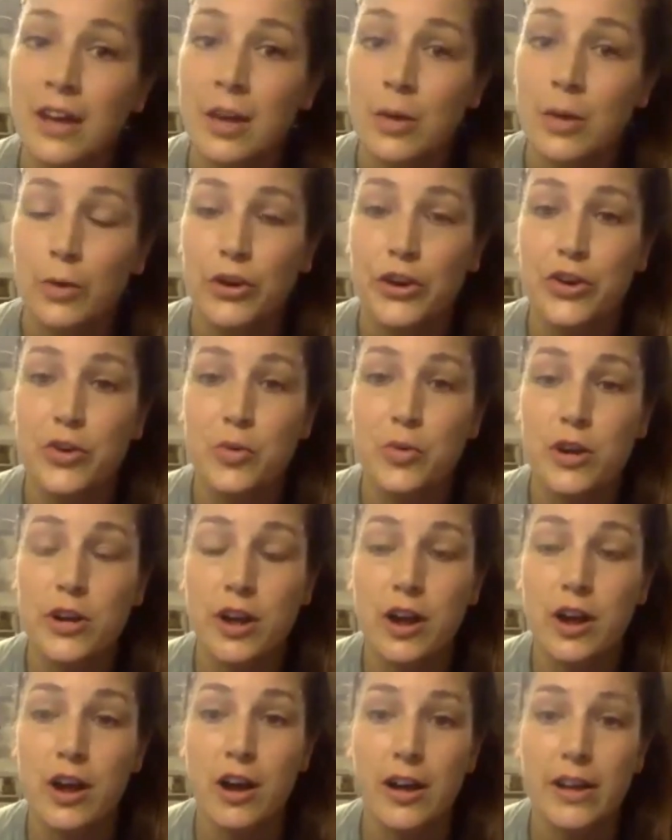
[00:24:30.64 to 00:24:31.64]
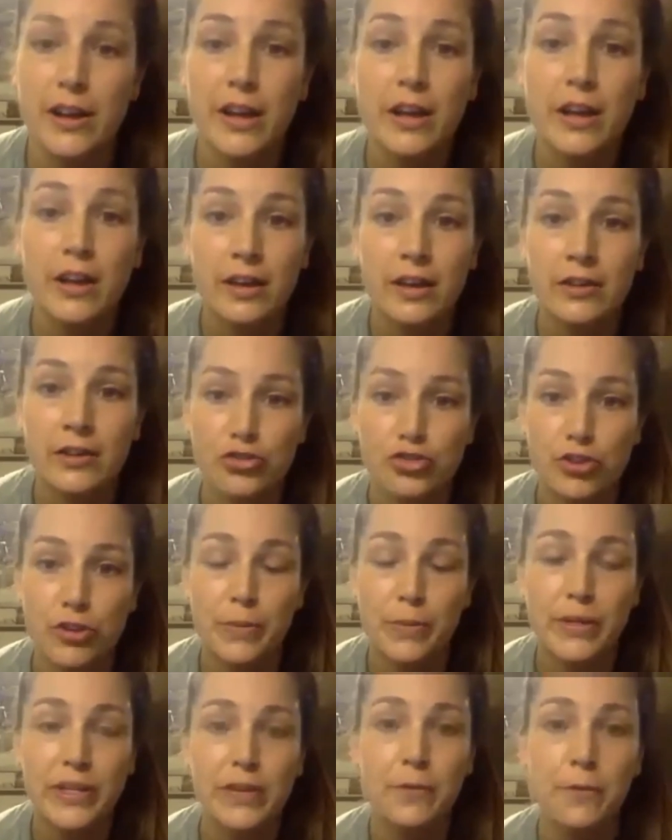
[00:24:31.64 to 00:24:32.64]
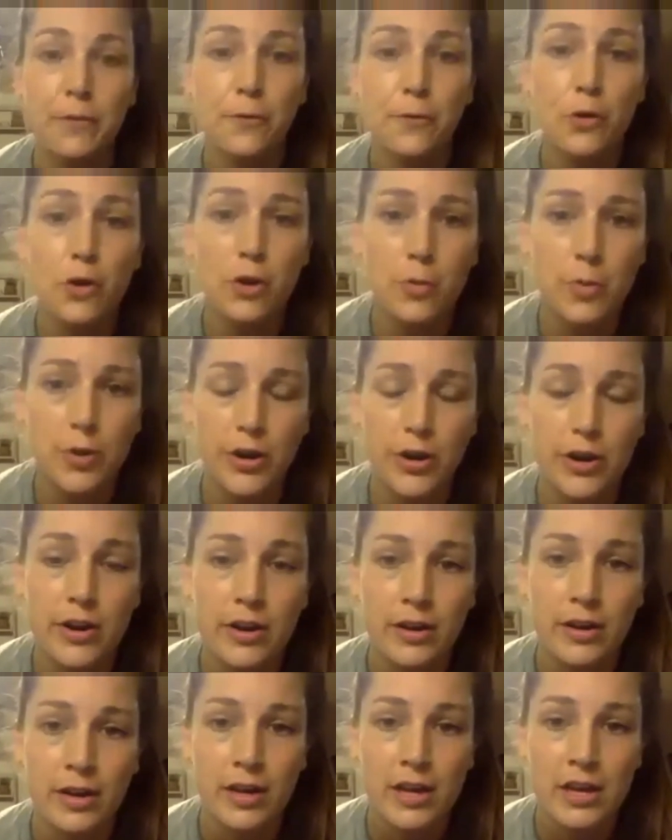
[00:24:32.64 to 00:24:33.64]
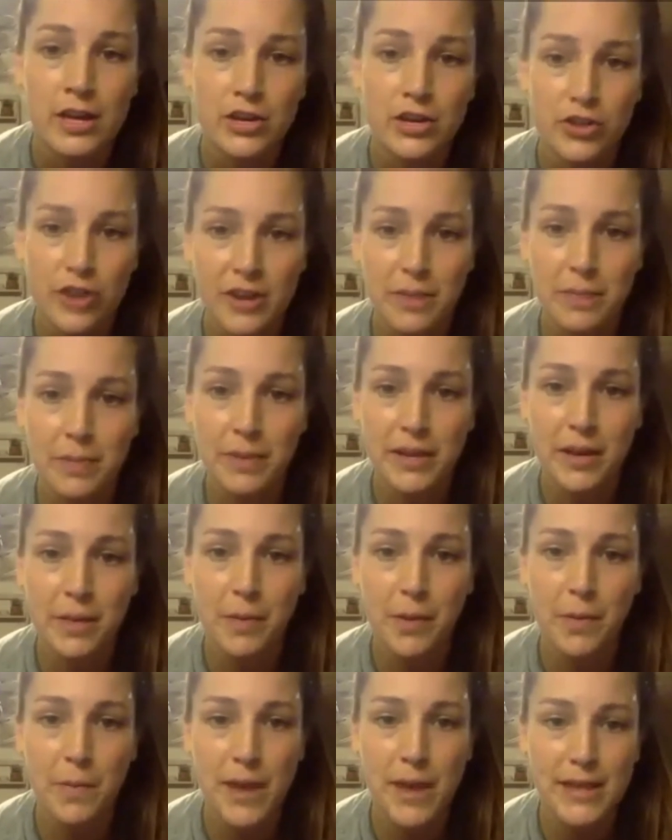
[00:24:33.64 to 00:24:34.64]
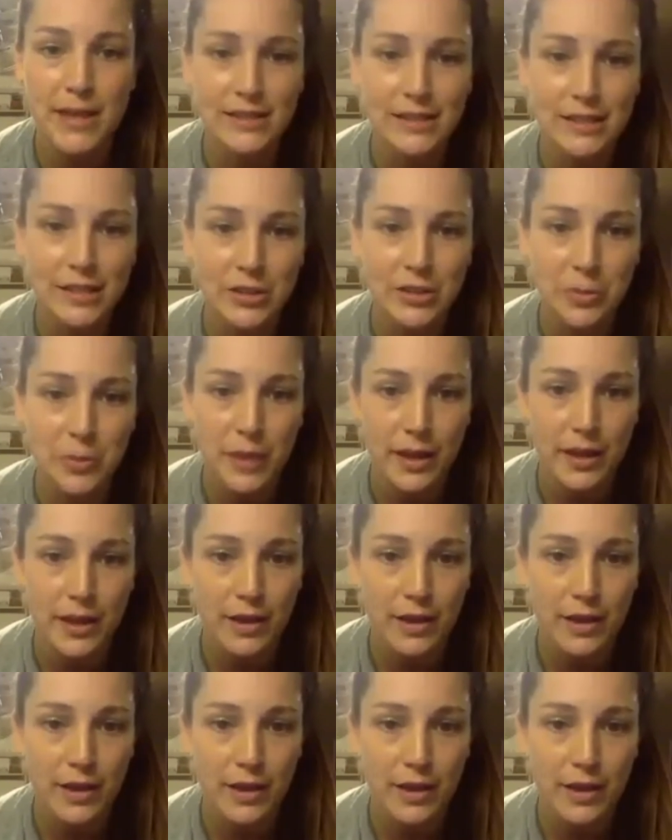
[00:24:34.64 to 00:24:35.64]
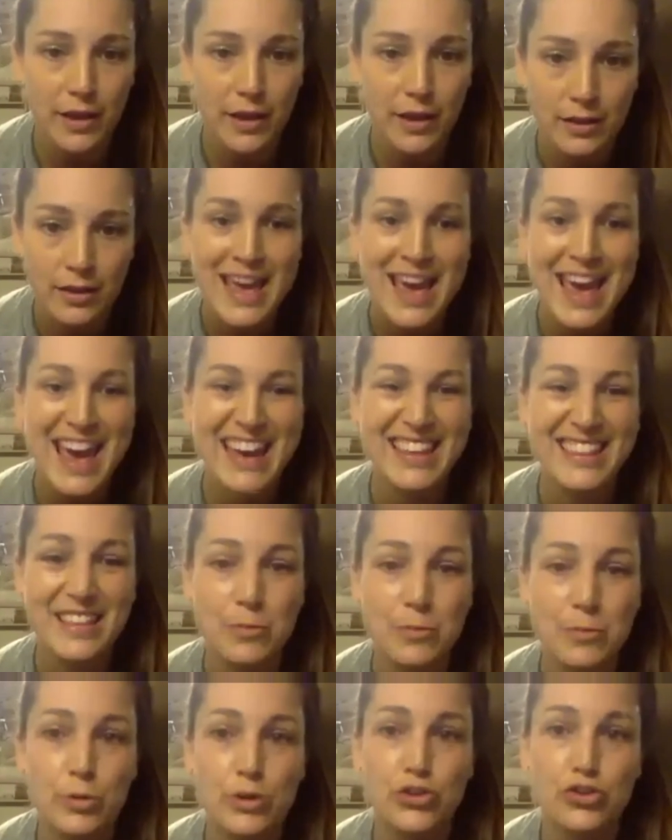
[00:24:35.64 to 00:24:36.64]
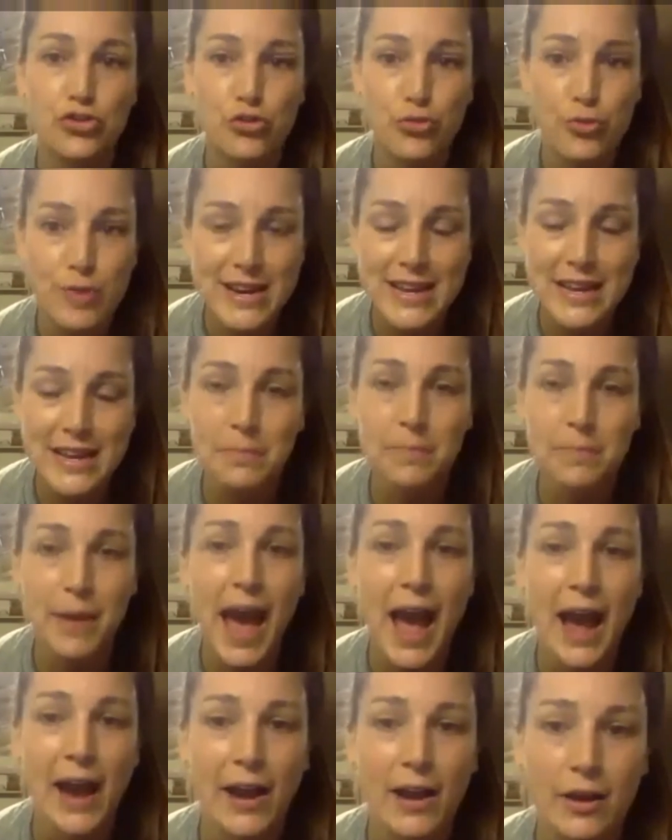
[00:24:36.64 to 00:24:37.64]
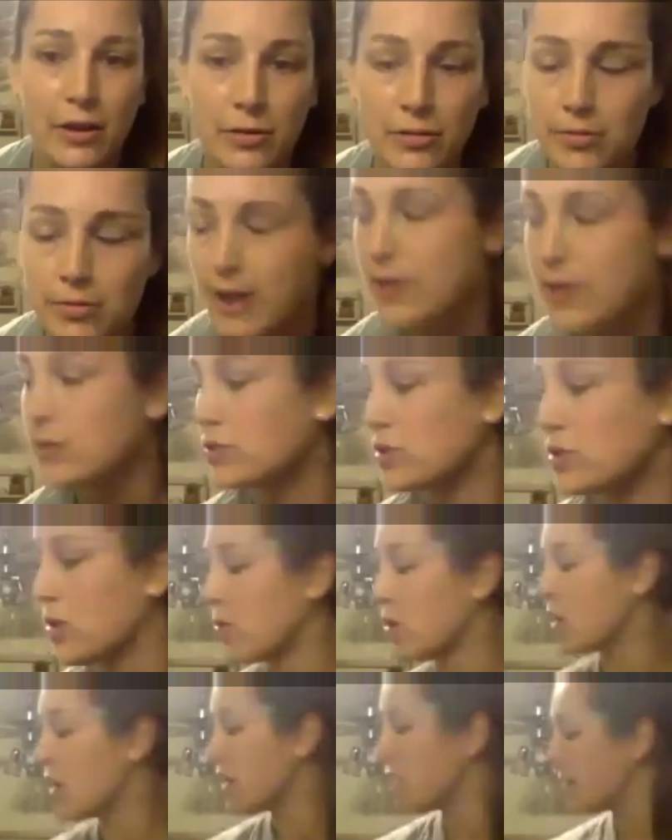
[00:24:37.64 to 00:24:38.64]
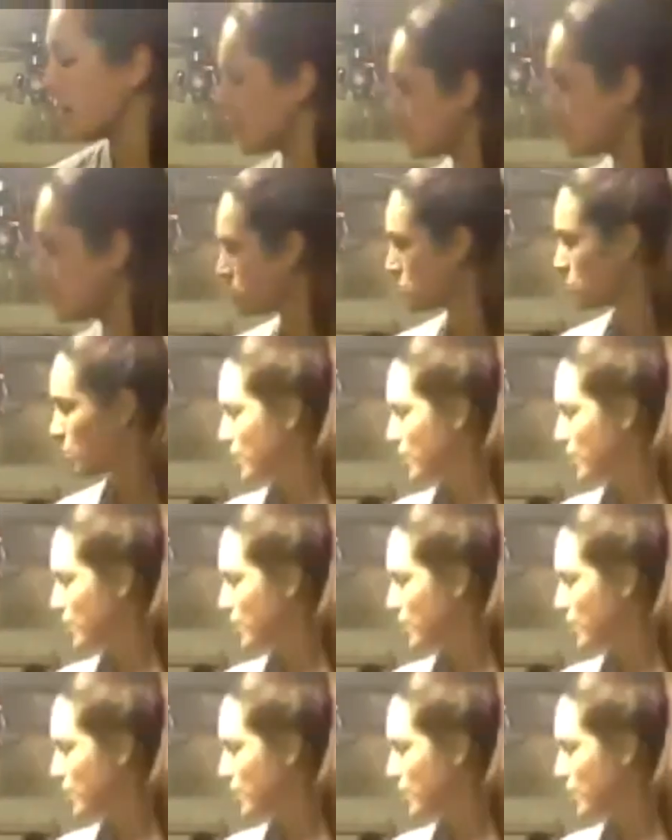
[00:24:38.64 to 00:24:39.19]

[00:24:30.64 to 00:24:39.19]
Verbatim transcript: we're going to work on dribbling forward trying to pick up our pace a little bit, and then retreating back, right? So this is